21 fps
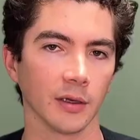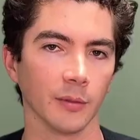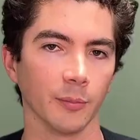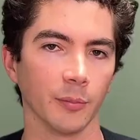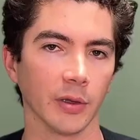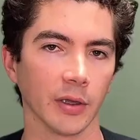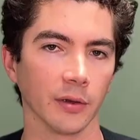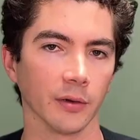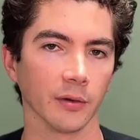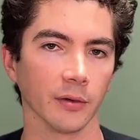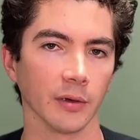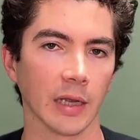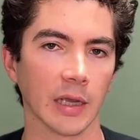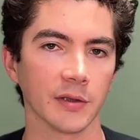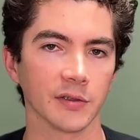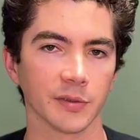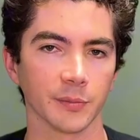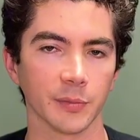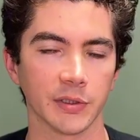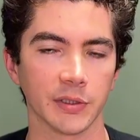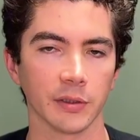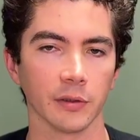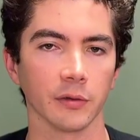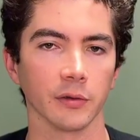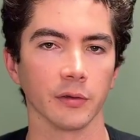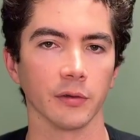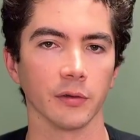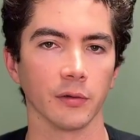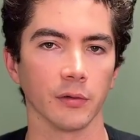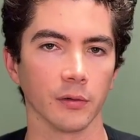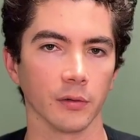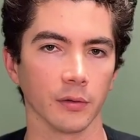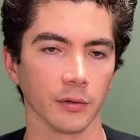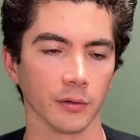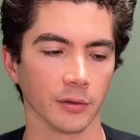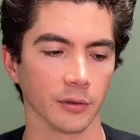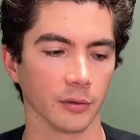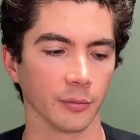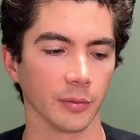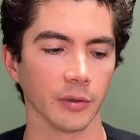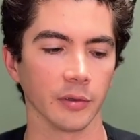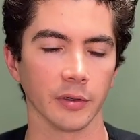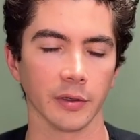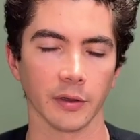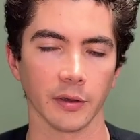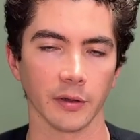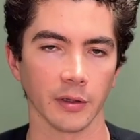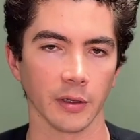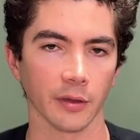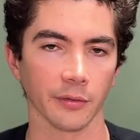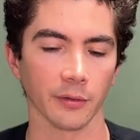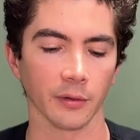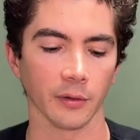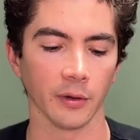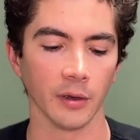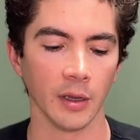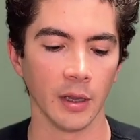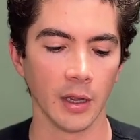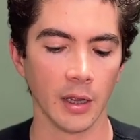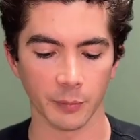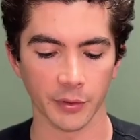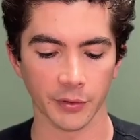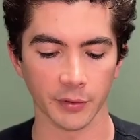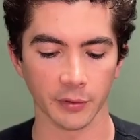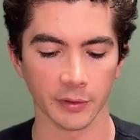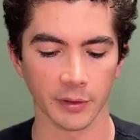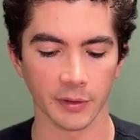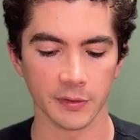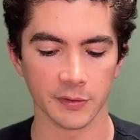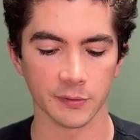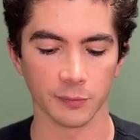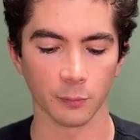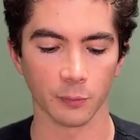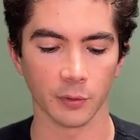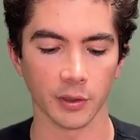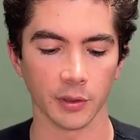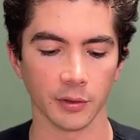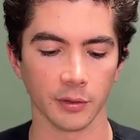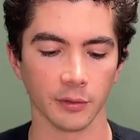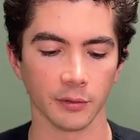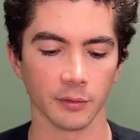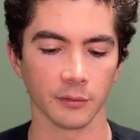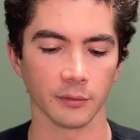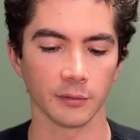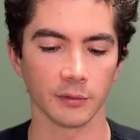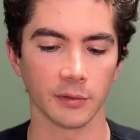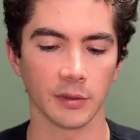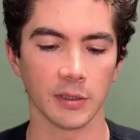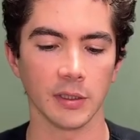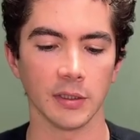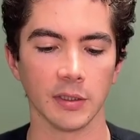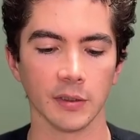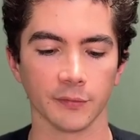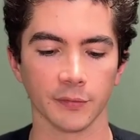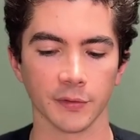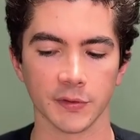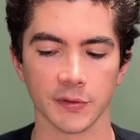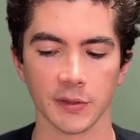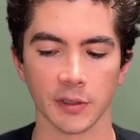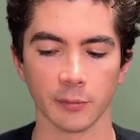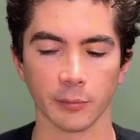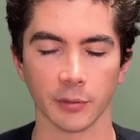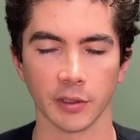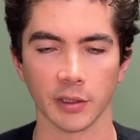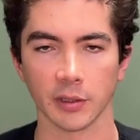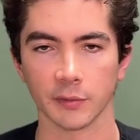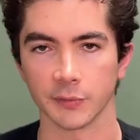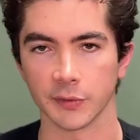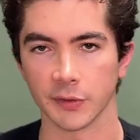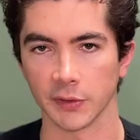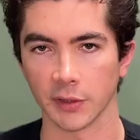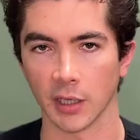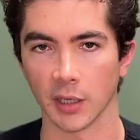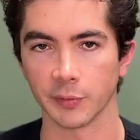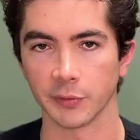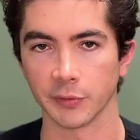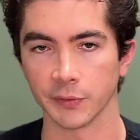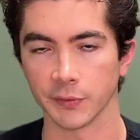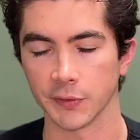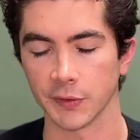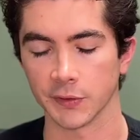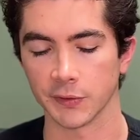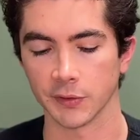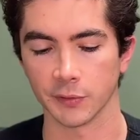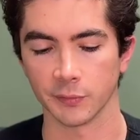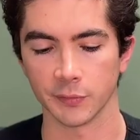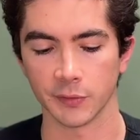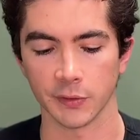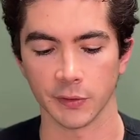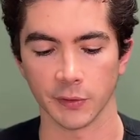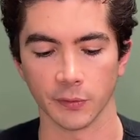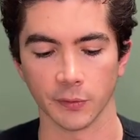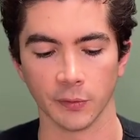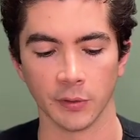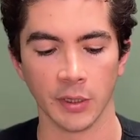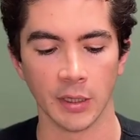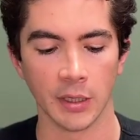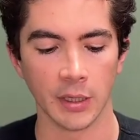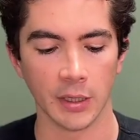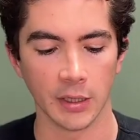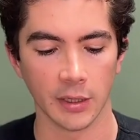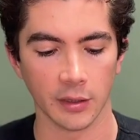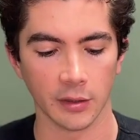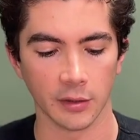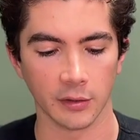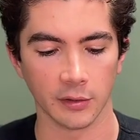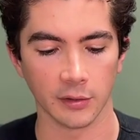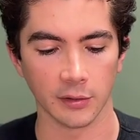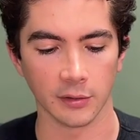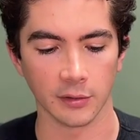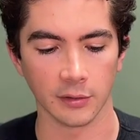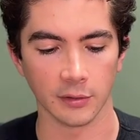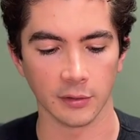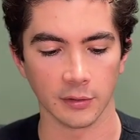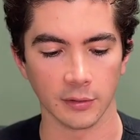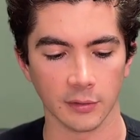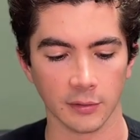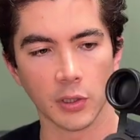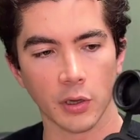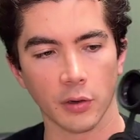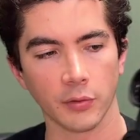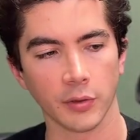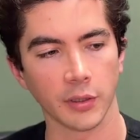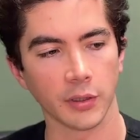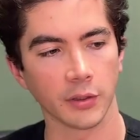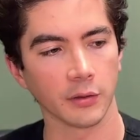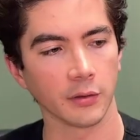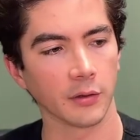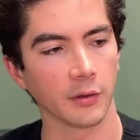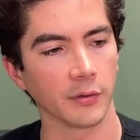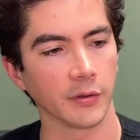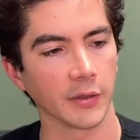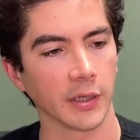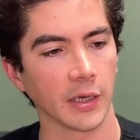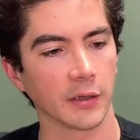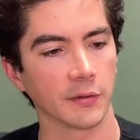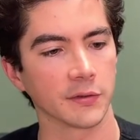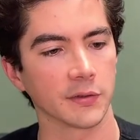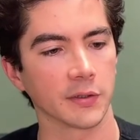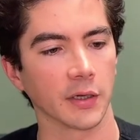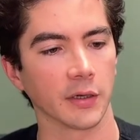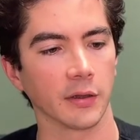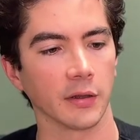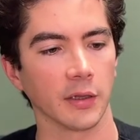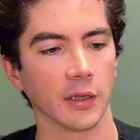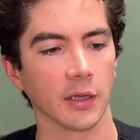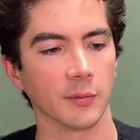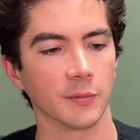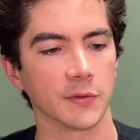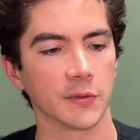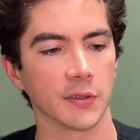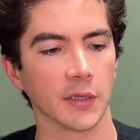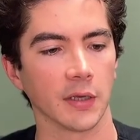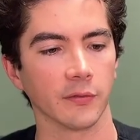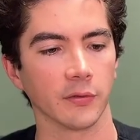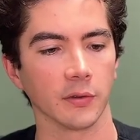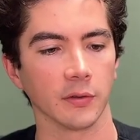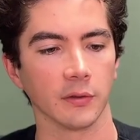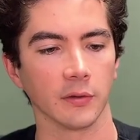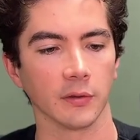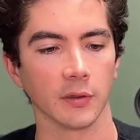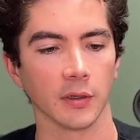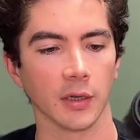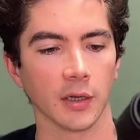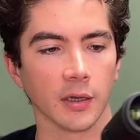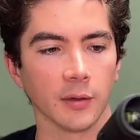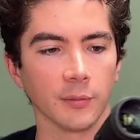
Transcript: a better housing material or durability than the other, but there is one key difference there when it comes to the optical system. So the coating on the outside of the M7